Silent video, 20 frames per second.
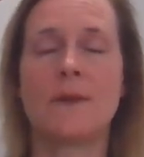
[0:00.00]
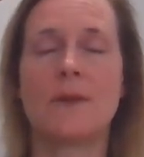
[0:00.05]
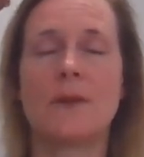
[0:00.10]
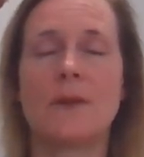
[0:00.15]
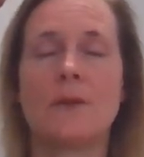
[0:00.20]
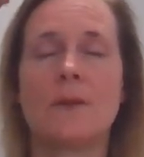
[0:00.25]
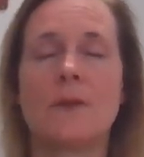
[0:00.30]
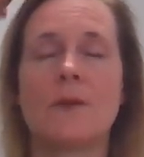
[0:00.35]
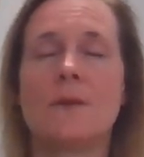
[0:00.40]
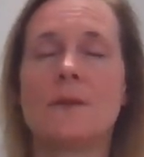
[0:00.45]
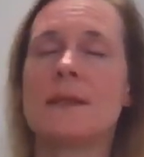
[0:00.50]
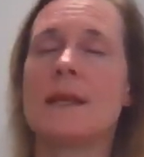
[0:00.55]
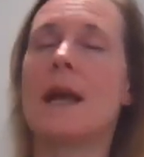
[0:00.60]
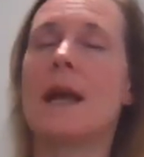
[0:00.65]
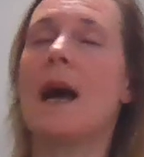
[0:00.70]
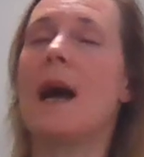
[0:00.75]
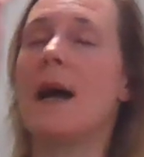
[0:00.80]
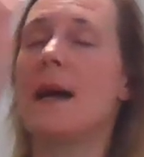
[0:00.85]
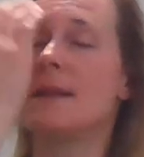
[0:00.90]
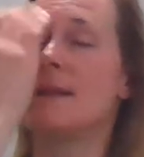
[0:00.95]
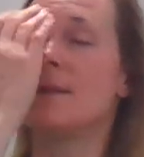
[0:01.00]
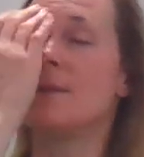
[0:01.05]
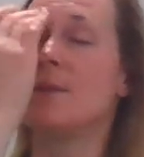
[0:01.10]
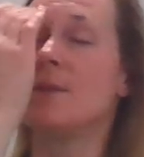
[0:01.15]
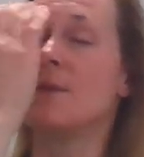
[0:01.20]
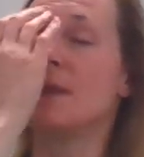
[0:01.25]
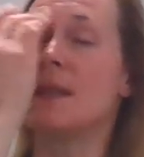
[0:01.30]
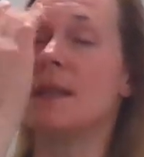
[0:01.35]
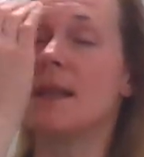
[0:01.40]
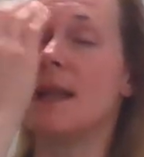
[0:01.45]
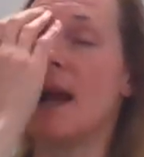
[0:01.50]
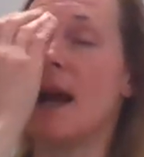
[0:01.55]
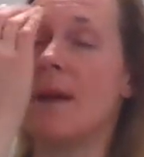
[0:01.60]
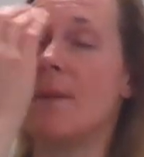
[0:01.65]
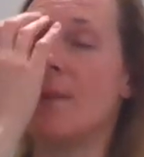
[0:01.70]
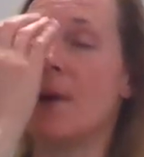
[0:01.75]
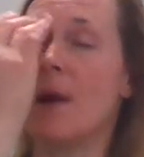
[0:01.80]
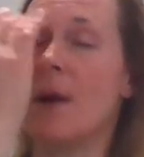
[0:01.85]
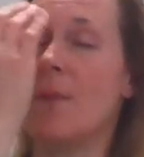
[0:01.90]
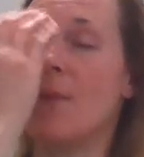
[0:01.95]
Good. Close the eyes, move to the
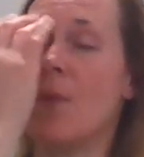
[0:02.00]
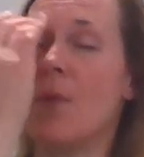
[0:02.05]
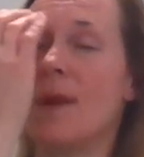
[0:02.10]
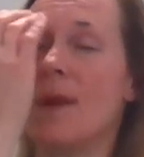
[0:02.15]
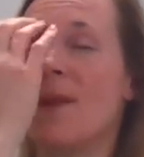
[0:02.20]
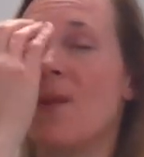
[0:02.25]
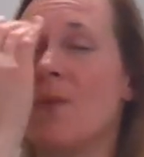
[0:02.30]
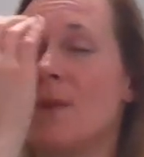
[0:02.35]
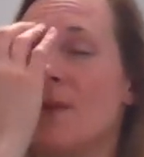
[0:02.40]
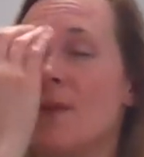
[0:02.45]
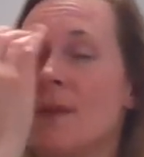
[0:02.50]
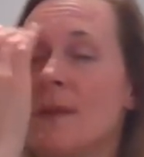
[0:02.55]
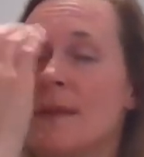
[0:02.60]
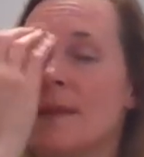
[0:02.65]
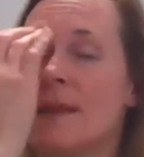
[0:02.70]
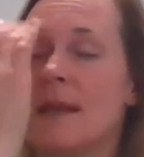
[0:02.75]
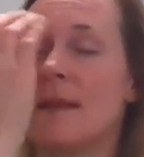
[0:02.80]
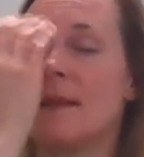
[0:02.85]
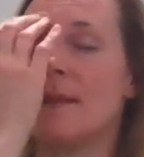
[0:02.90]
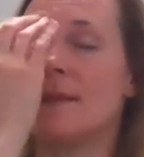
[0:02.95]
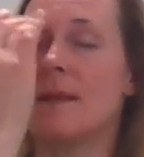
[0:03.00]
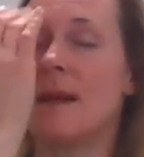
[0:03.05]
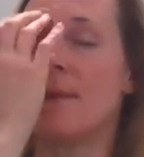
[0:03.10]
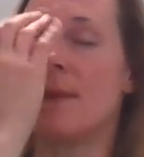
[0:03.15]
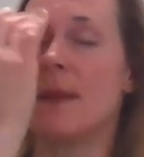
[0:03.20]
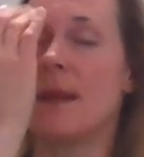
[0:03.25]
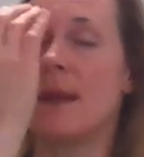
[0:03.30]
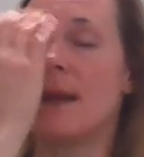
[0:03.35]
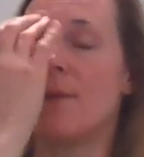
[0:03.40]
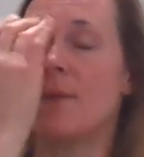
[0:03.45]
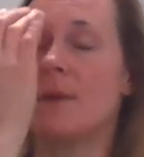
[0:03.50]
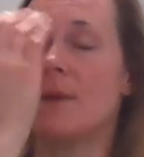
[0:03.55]
eyebrow point, or you can stay at the top of the head.